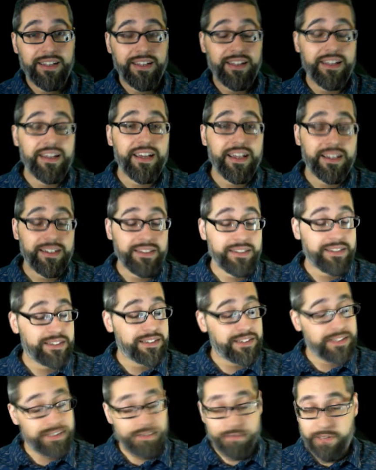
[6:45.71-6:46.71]
and
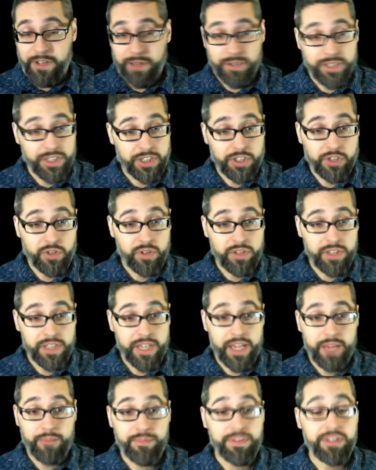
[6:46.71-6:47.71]
if I was in control of the
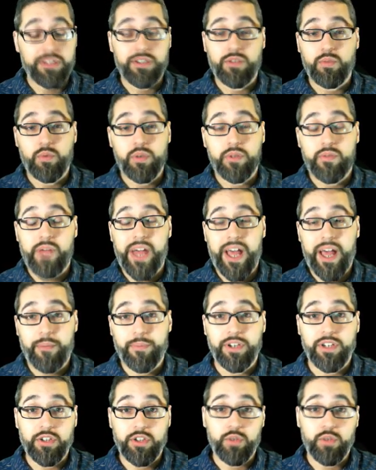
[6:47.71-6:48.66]
game, this is what would happen.